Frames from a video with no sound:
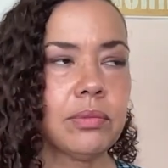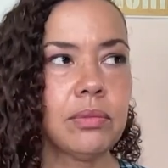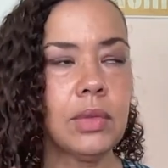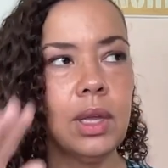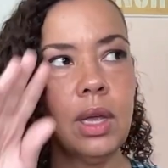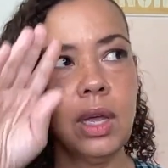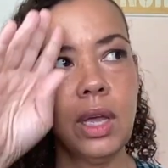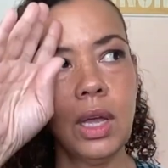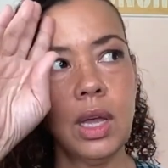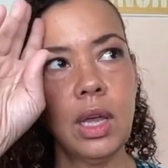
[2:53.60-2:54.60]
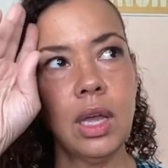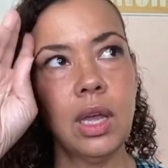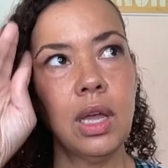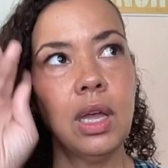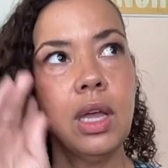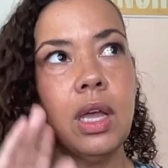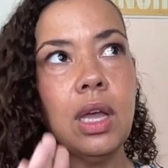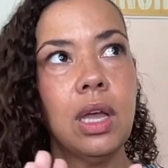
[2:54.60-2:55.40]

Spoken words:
No one is speaking in this clip.